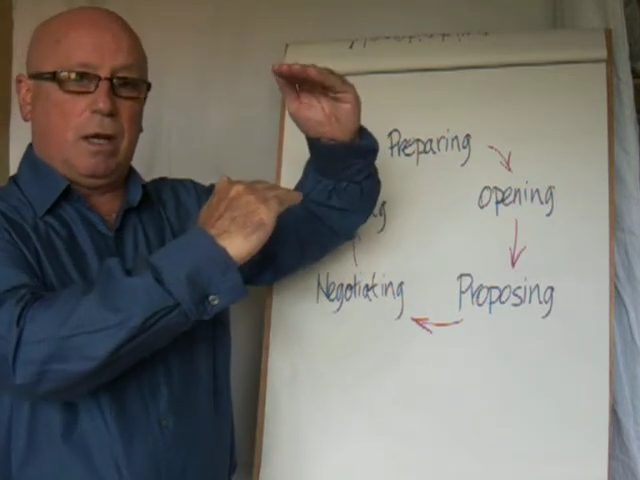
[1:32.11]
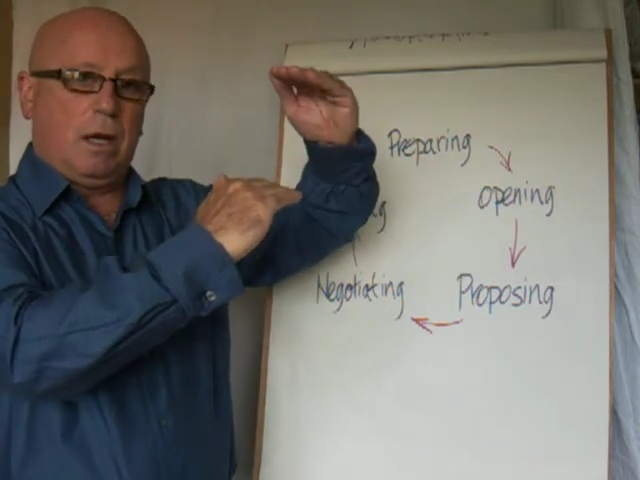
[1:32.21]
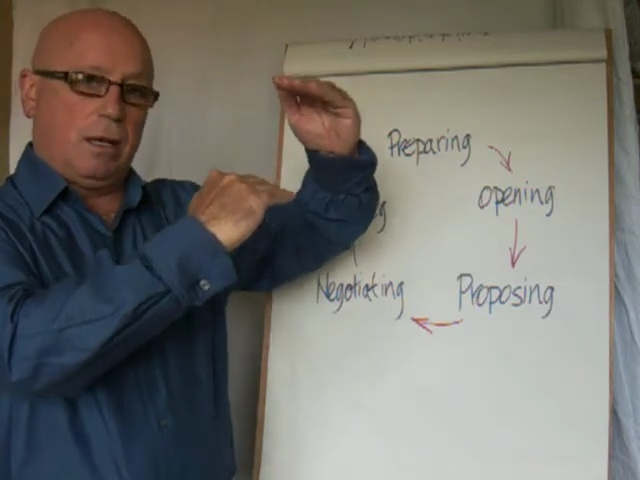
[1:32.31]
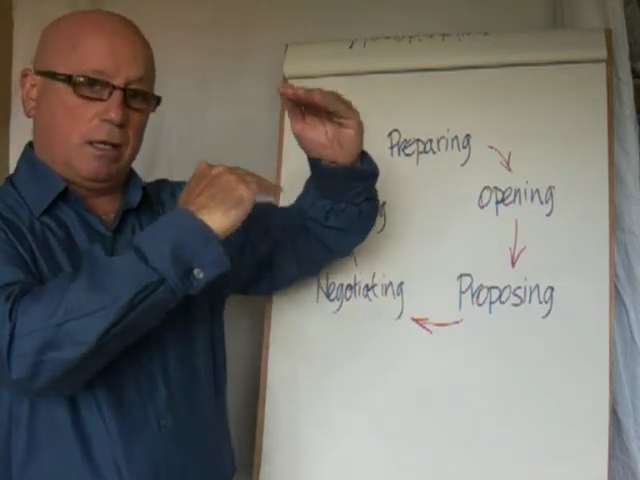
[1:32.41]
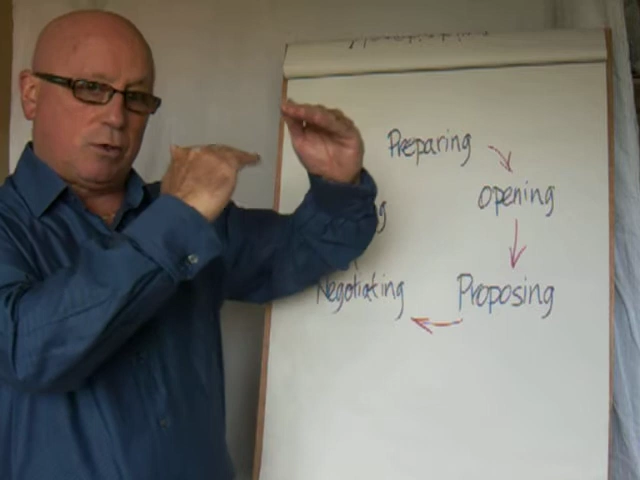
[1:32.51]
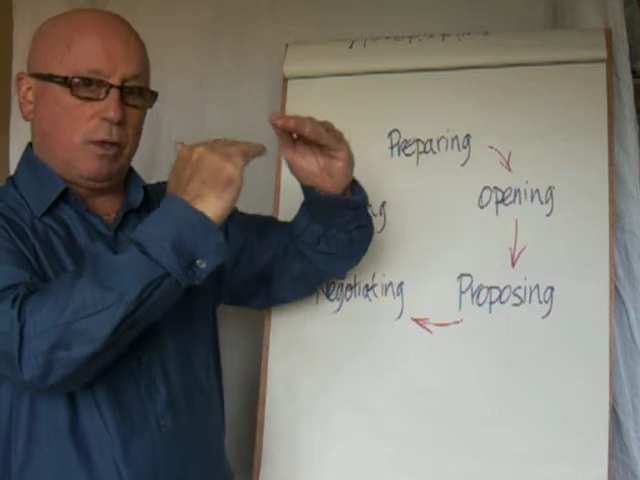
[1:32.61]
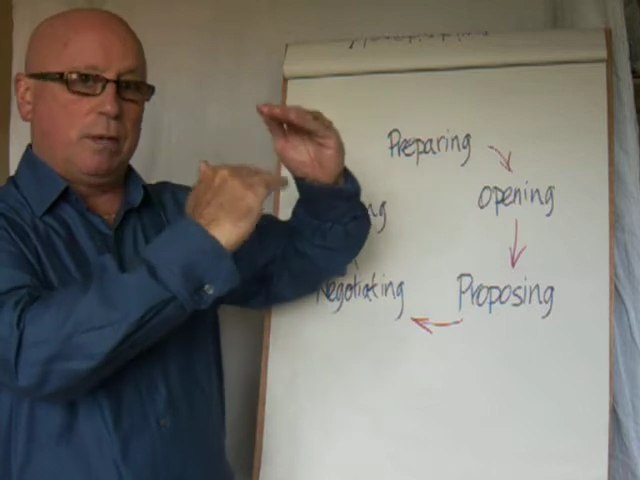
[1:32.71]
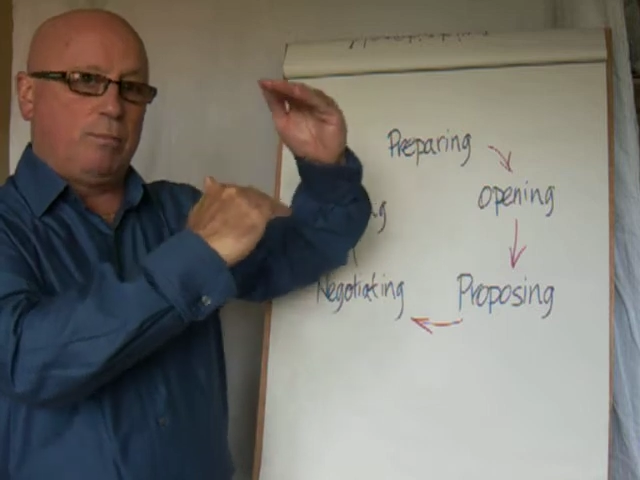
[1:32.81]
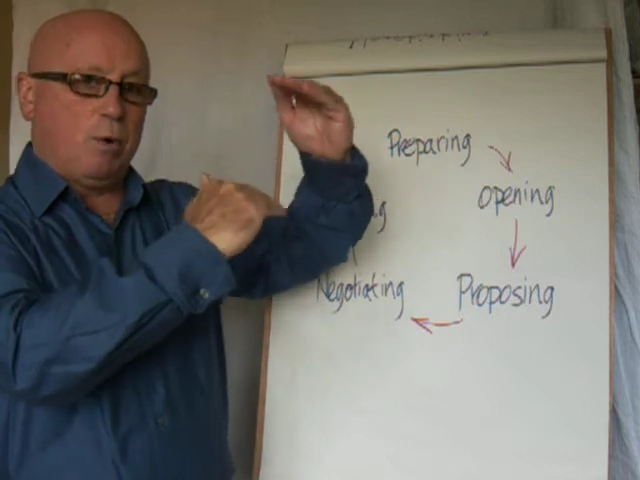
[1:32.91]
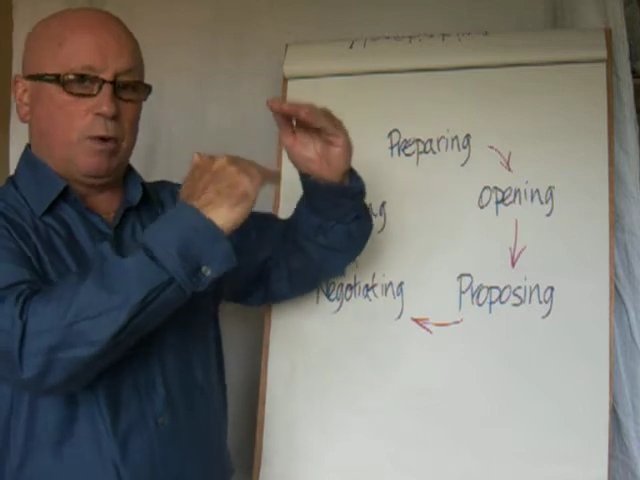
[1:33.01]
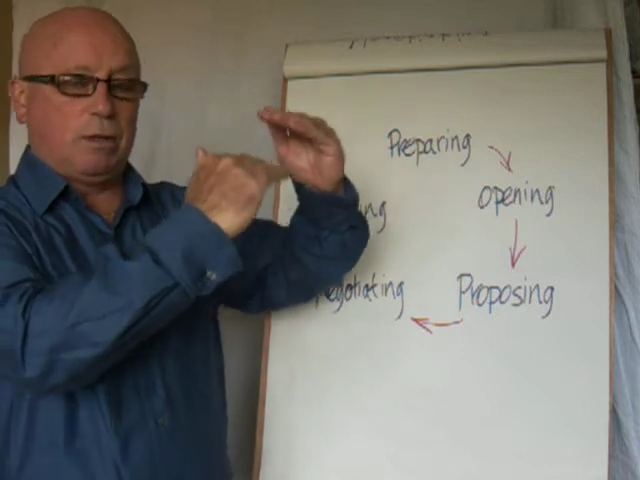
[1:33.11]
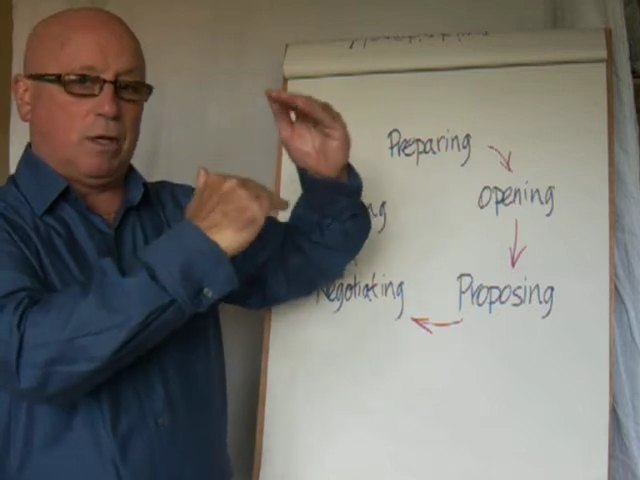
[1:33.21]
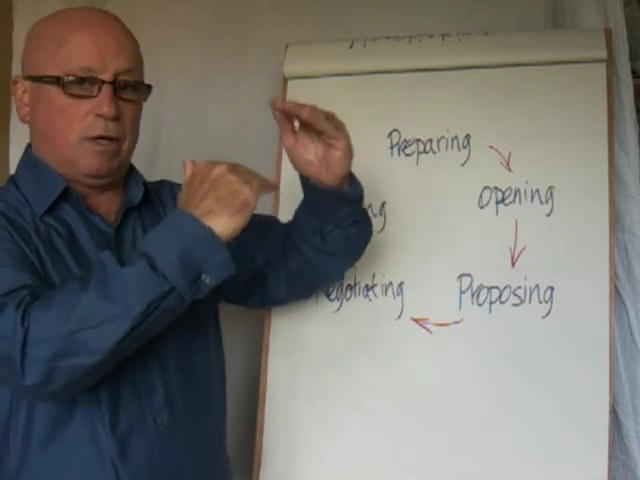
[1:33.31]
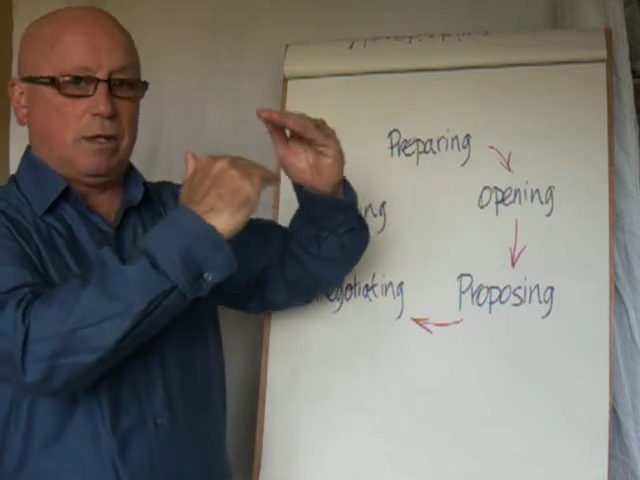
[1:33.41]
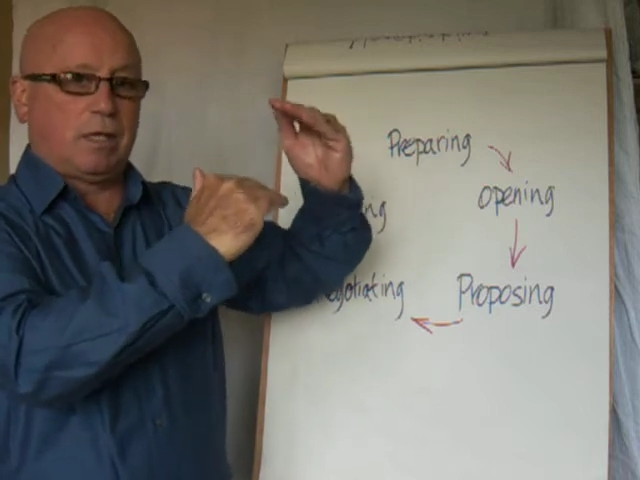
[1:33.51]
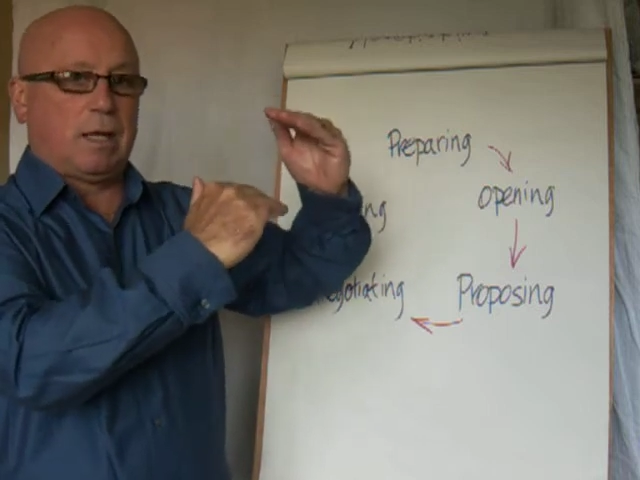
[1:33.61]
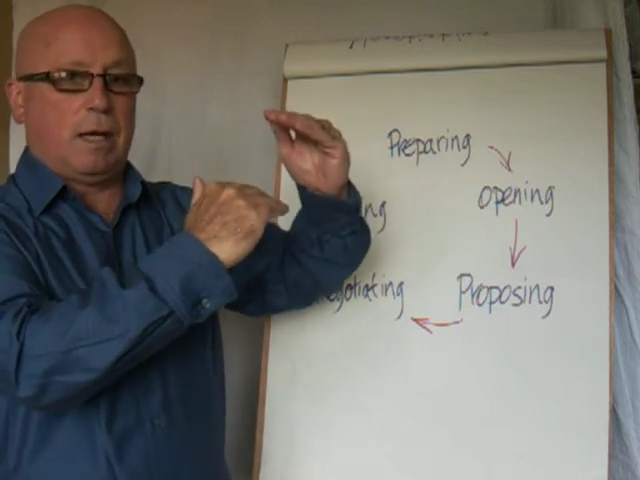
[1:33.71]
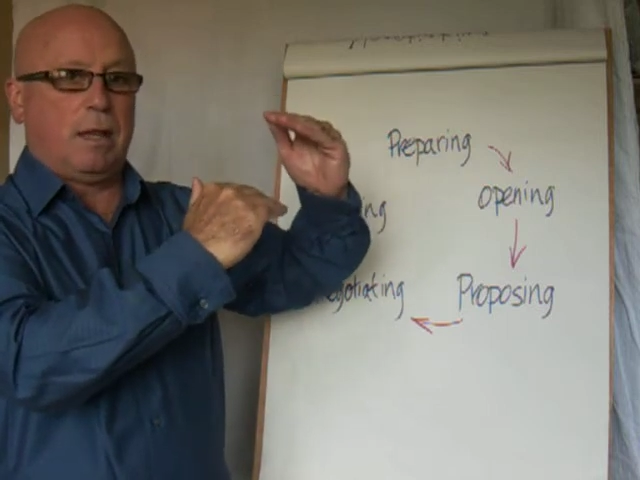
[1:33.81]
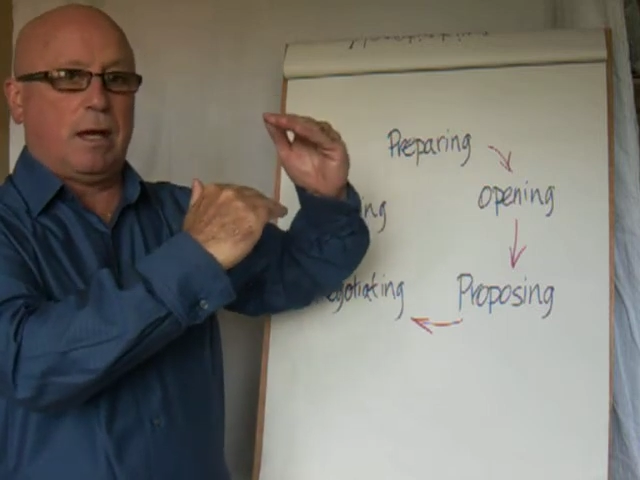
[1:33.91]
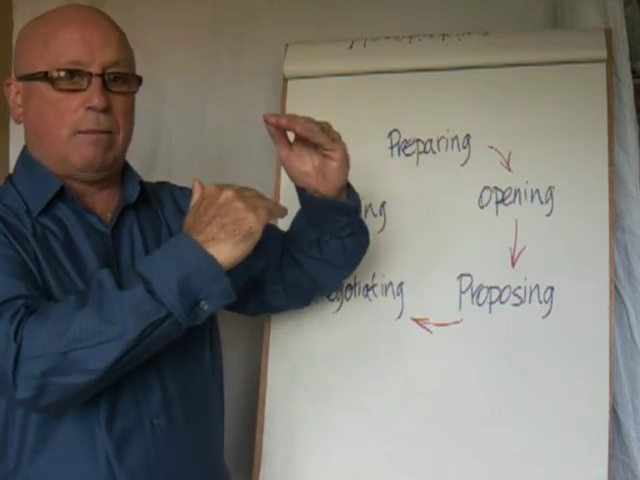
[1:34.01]
And it's really important to
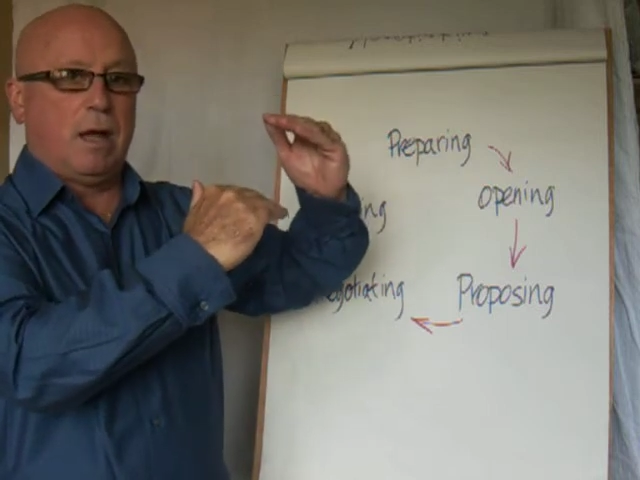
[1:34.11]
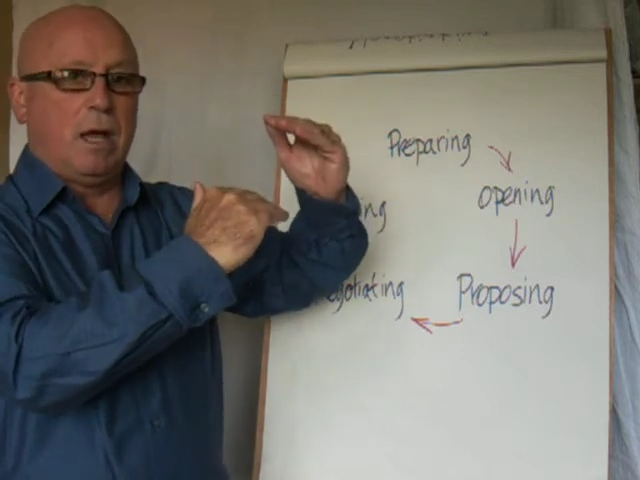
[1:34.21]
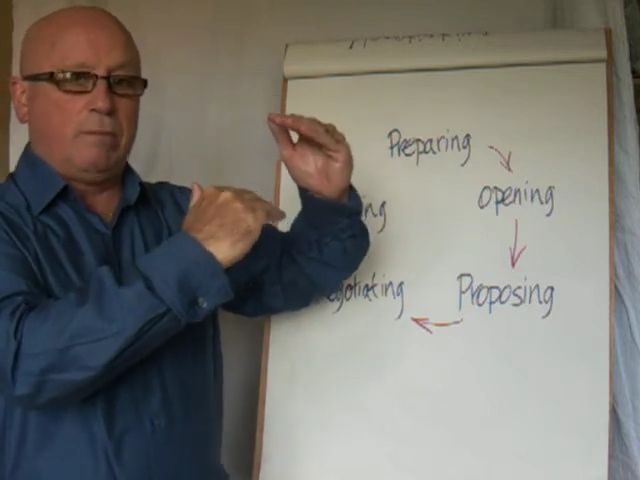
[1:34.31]
understand that